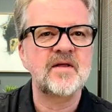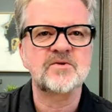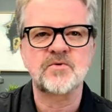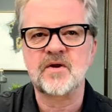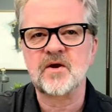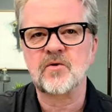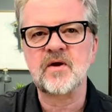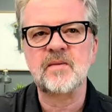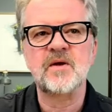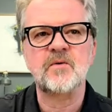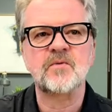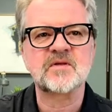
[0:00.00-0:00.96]
into an
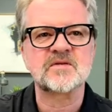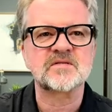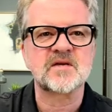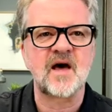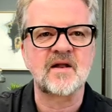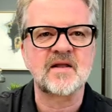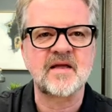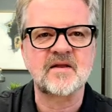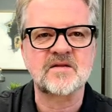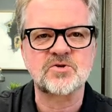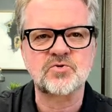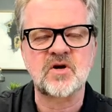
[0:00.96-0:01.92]
agreement with Consolidated
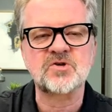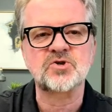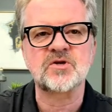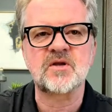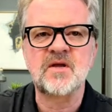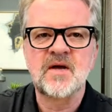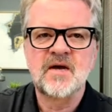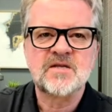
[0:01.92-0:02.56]
Construction